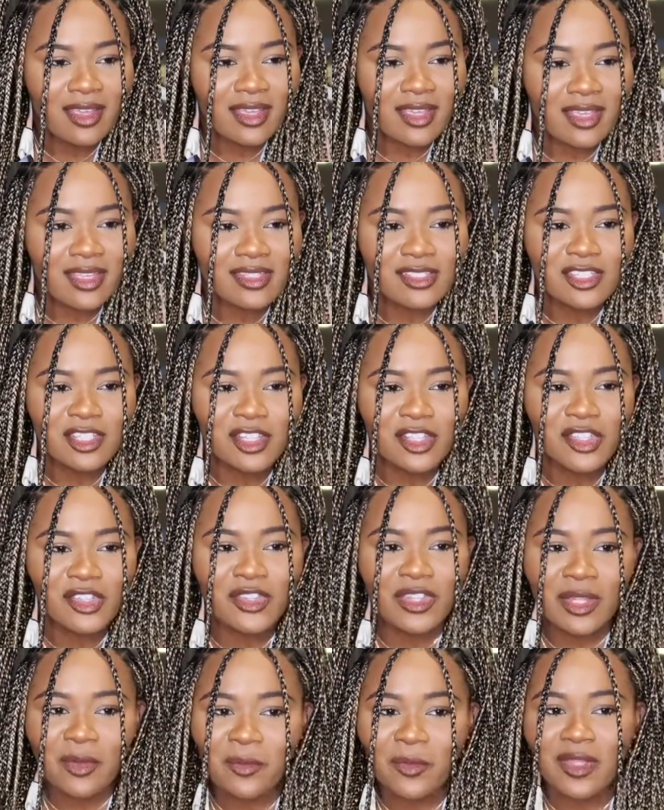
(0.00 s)
can tell
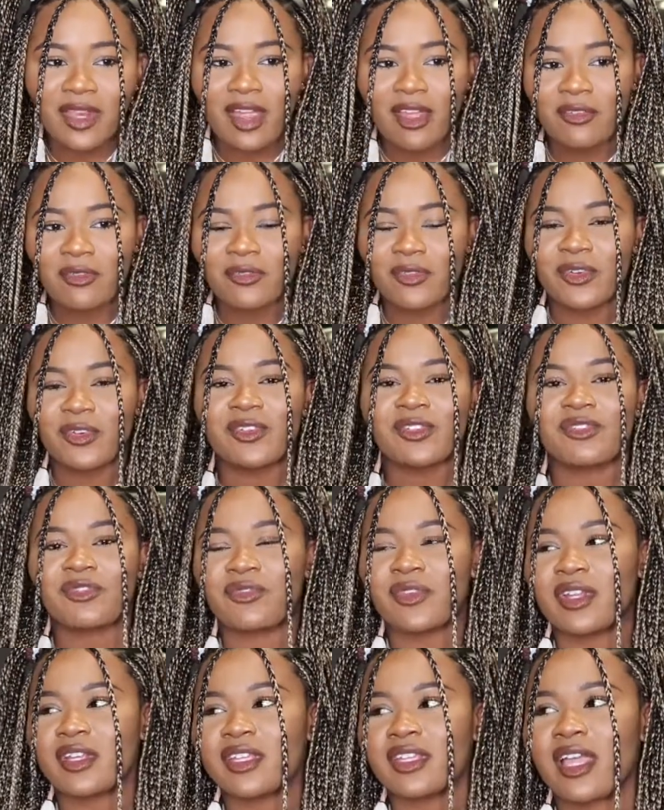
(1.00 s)
you that when I first
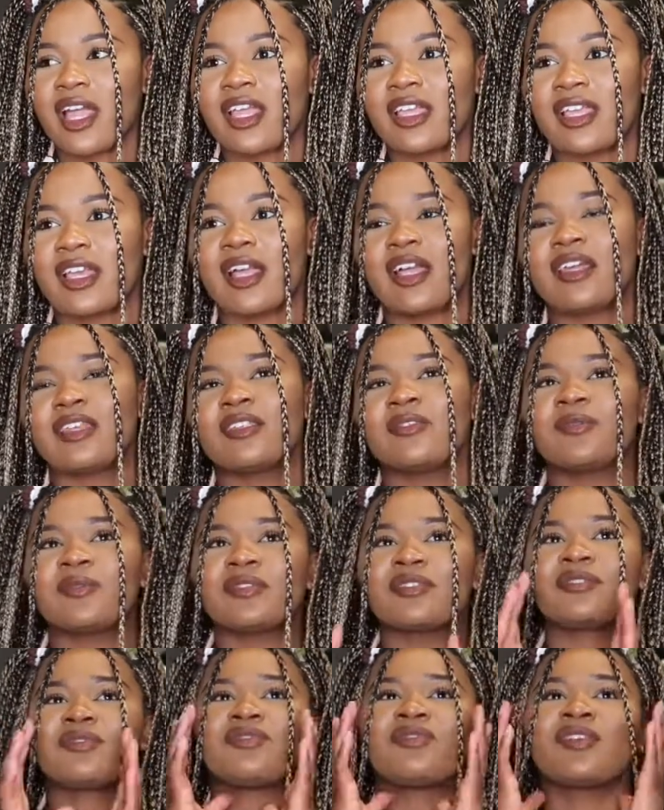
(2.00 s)
read it, I kind of
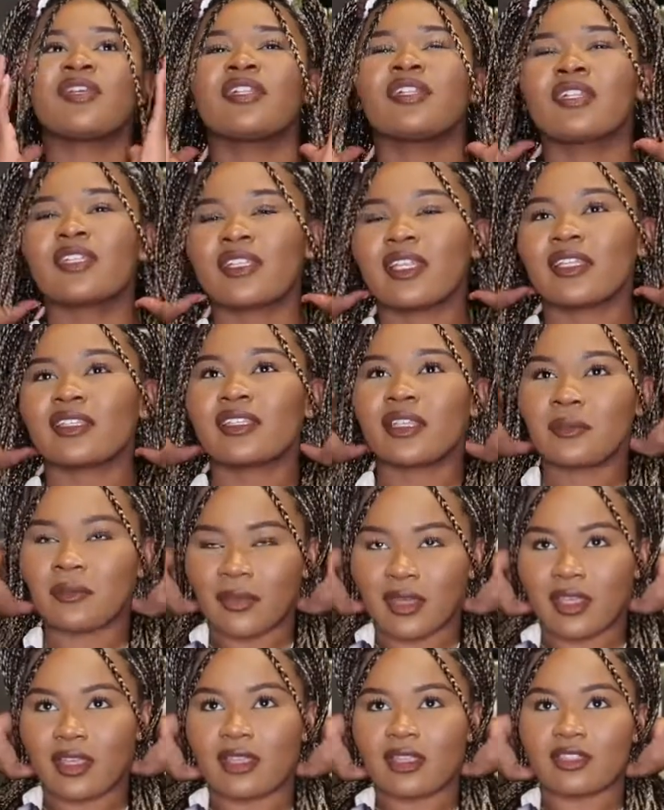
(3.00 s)
was feeling like they
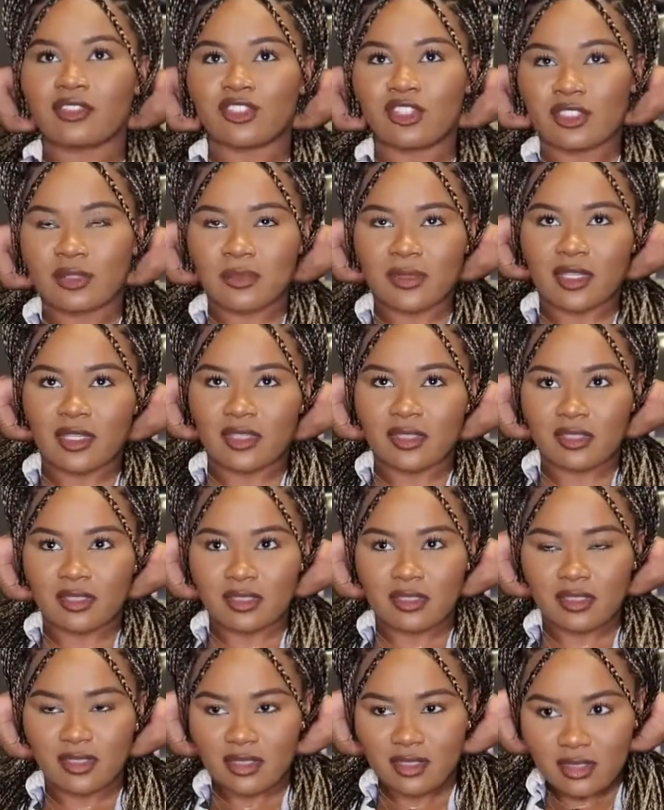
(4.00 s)
might, just
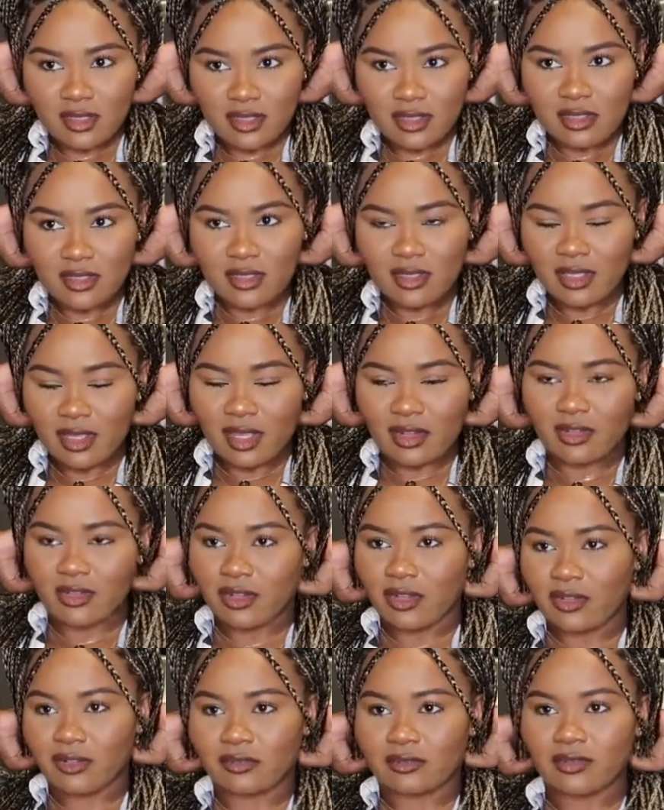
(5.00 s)
because, I don't
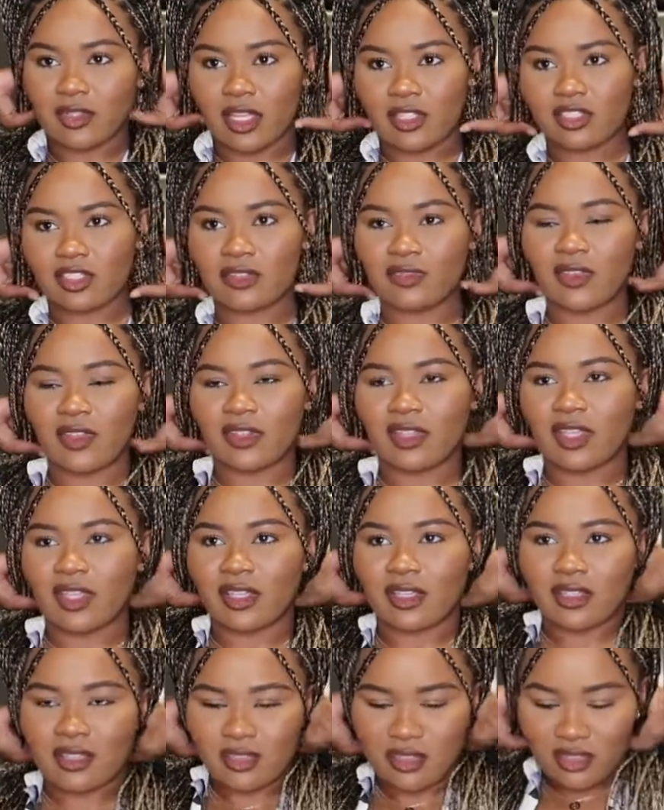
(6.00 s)
know. I just felt
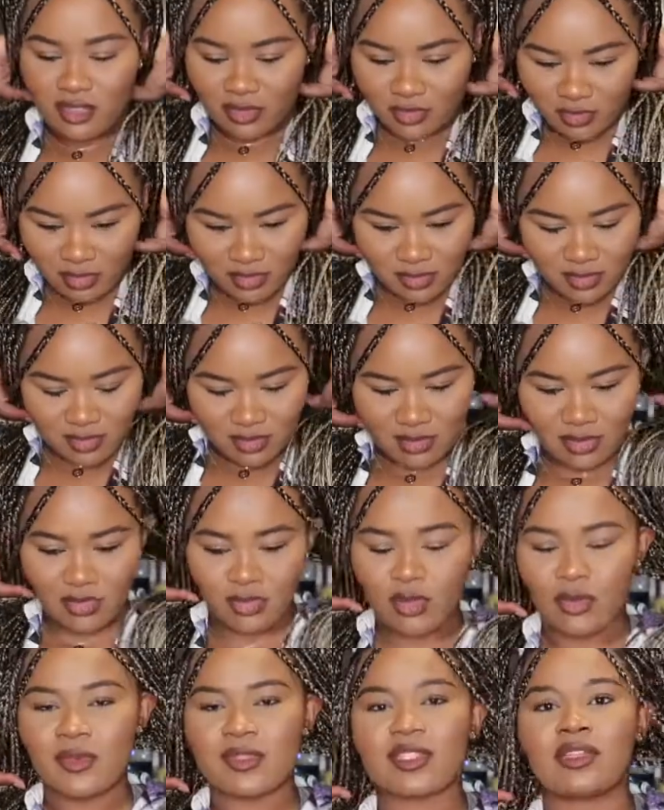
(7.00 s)
like, you know,
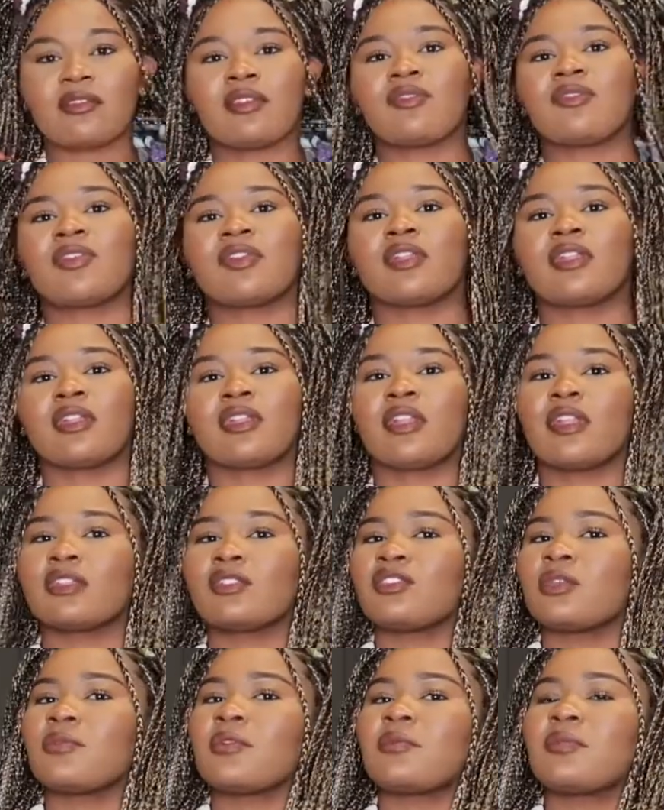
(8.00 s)
you always have that feeling. Like
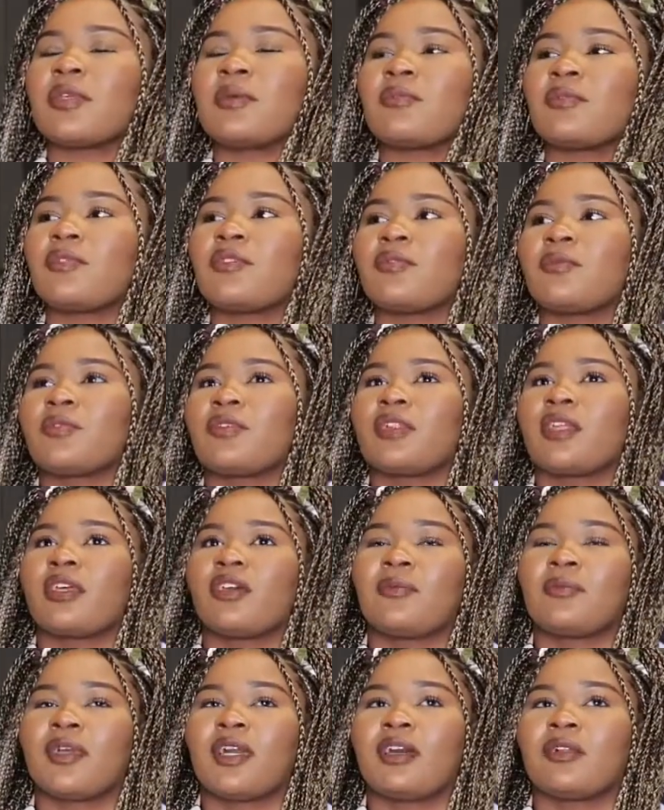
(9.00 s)
so many people were like,
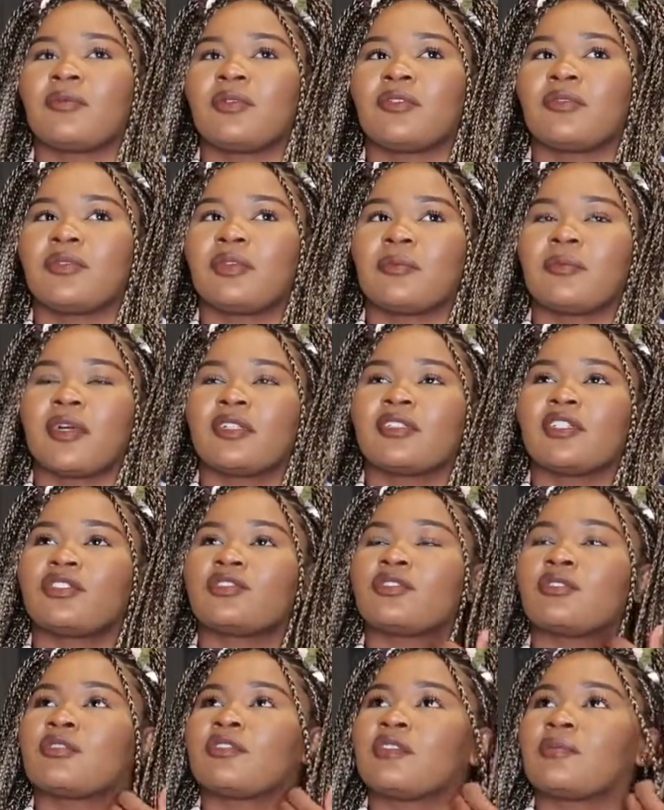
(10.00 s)
oh my God, what if we get
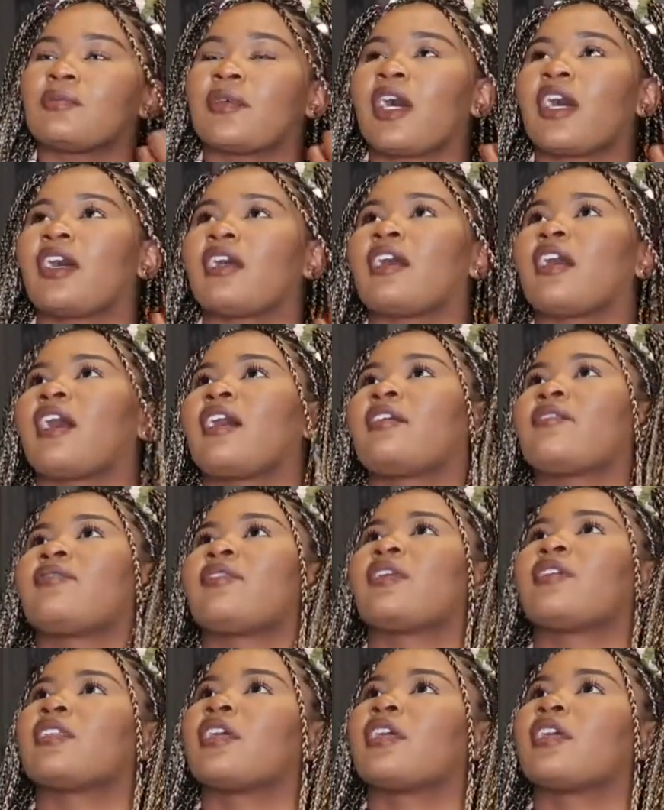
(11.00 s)
montage? But I felt